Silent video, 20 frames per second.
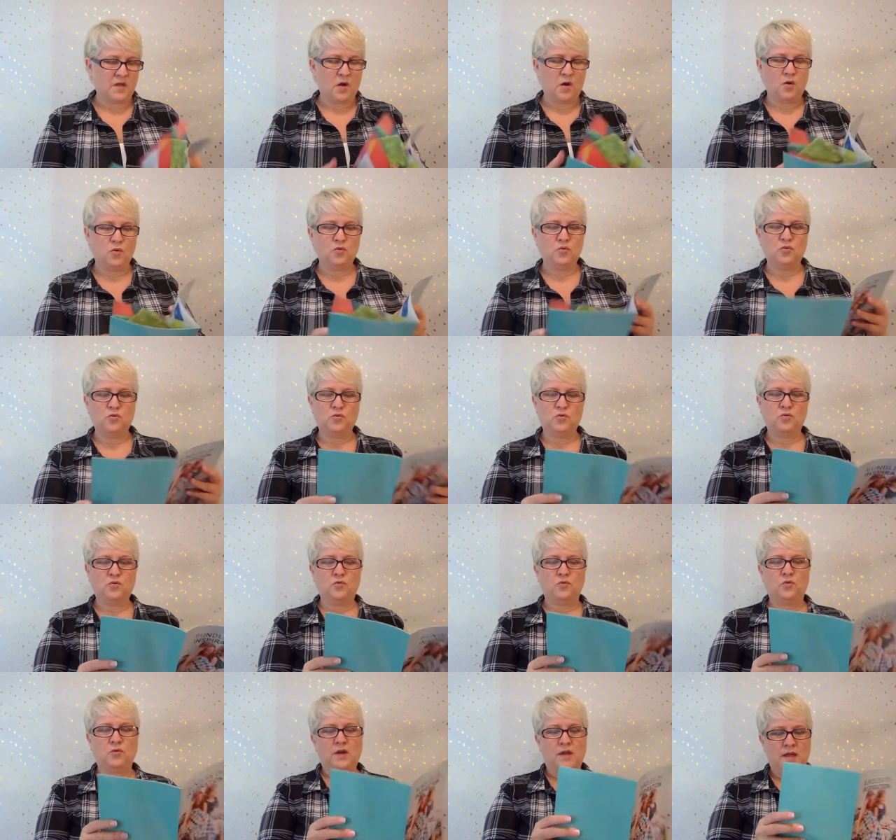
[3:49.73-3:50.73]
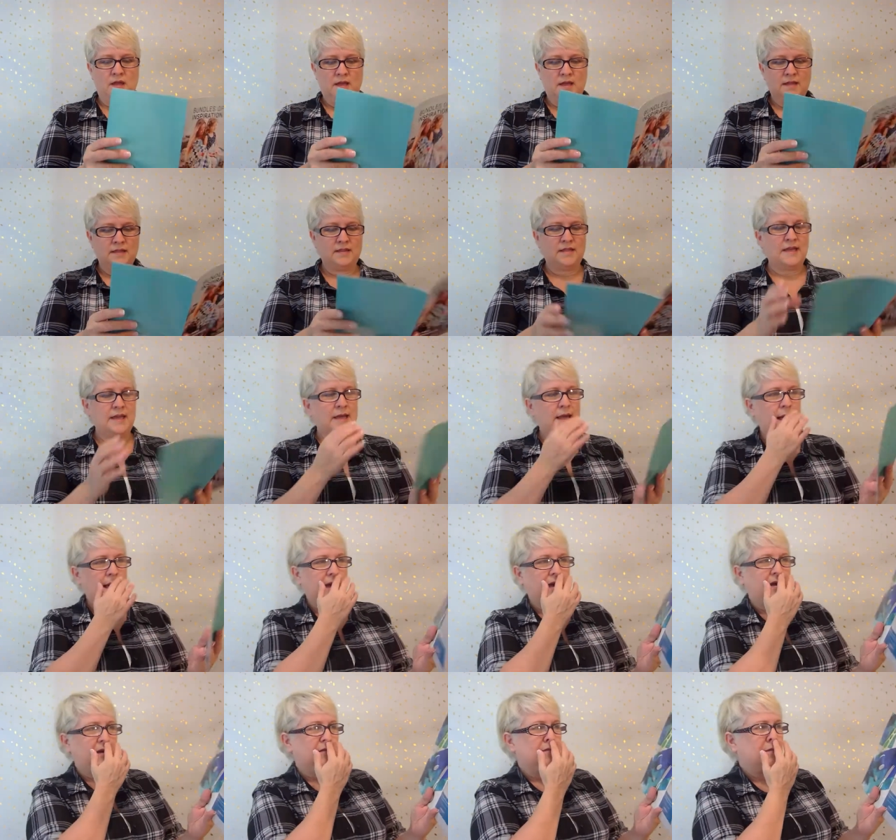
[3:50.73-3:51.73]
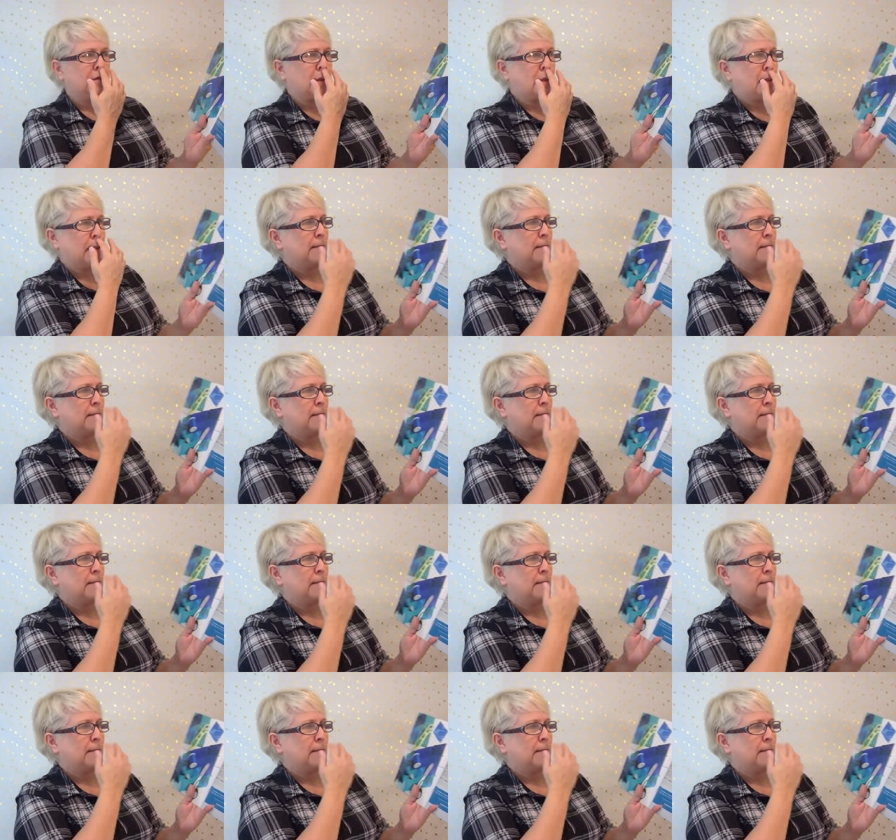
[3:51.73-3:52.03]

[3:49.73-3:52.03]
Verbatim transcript: Ooh! They have